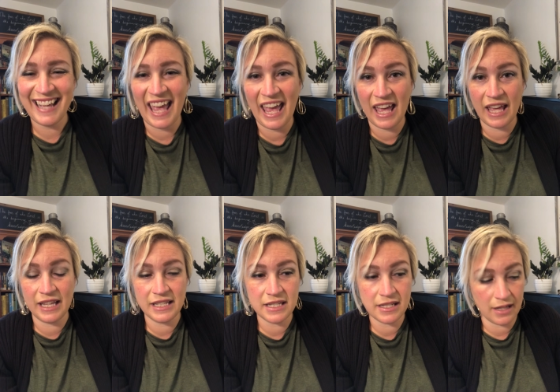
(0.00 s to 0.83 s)

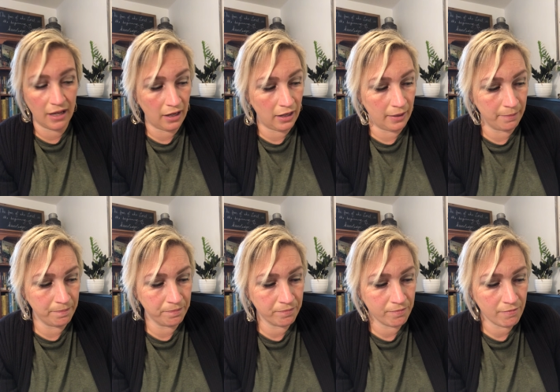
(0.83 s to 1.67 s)
And
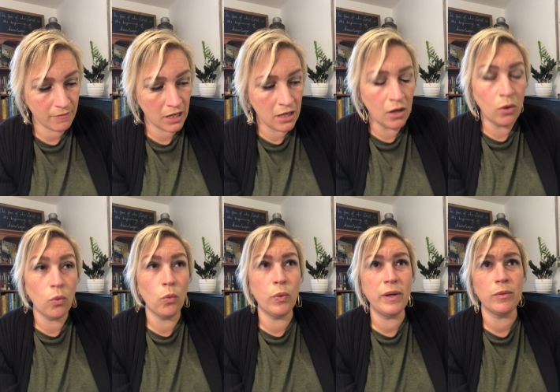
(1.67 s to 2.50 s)
um,
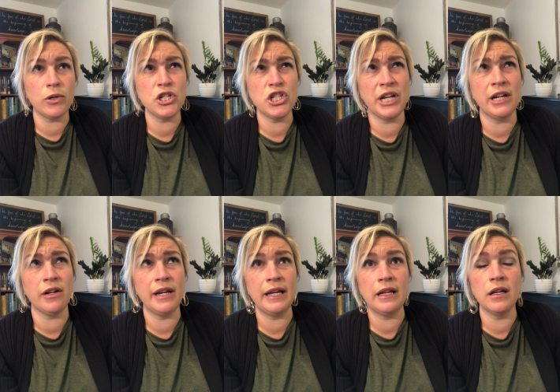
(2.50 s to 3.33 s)
we were
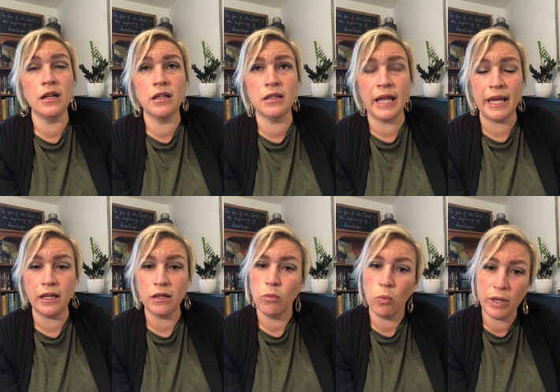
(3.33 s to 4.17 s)
sharing like
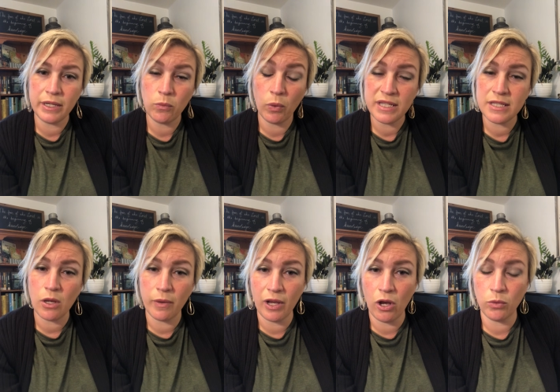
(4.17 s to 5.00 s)
what what's
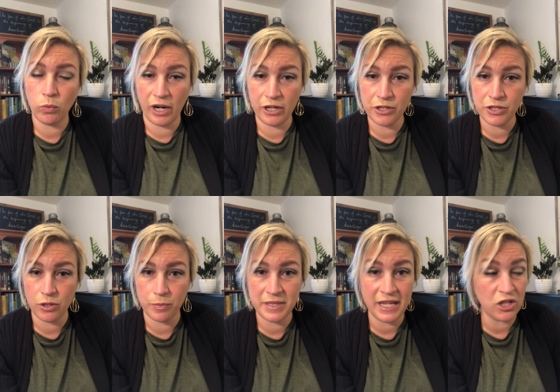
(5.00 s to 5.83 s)
going on why are you so
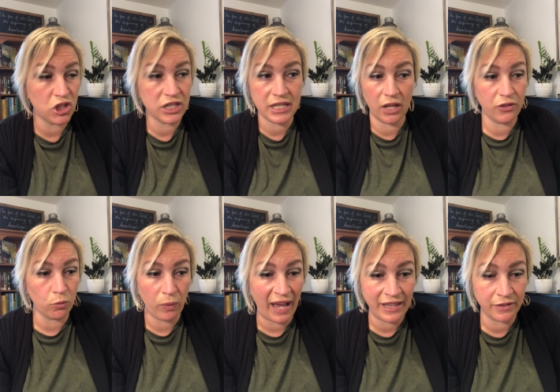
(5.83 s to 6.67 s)
upset and she's like the
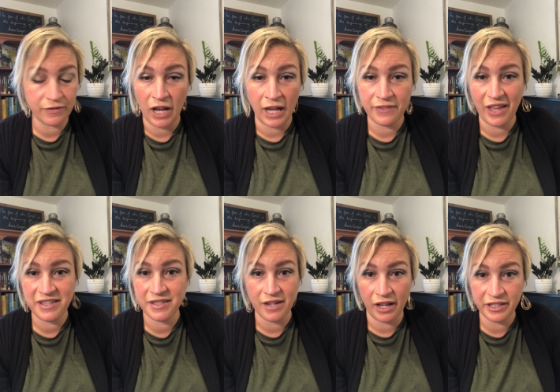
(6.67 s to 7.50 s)
wrath of god
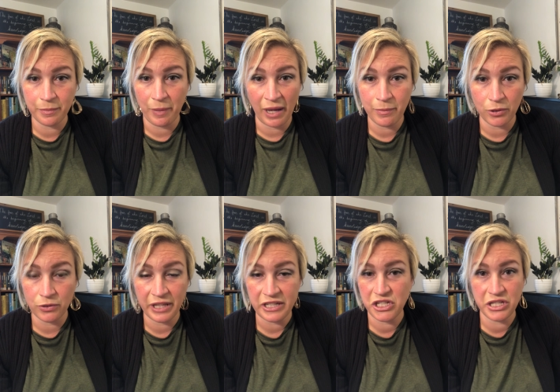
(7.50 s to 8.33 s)
that's not in the bible
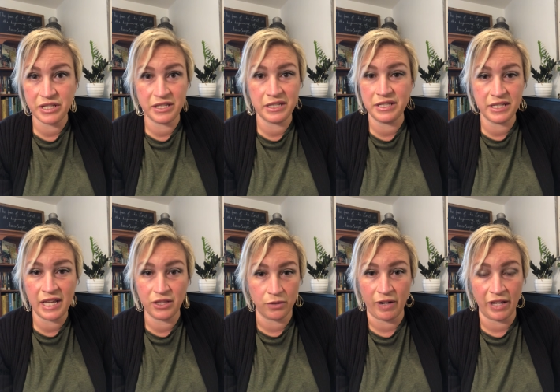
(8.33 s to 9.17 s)
like jesus didn't
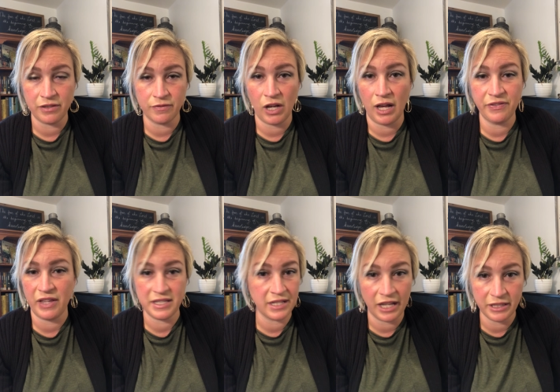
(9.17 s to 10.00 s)
take the wrath of god
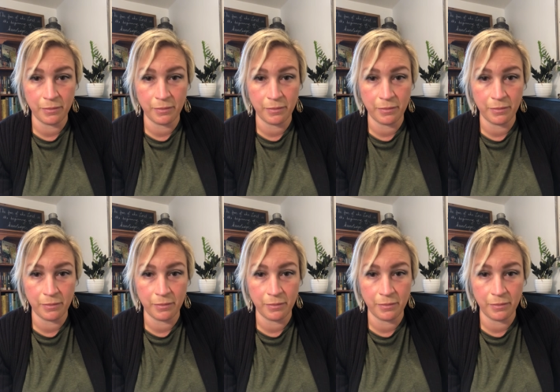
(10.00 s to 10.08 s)
that's not in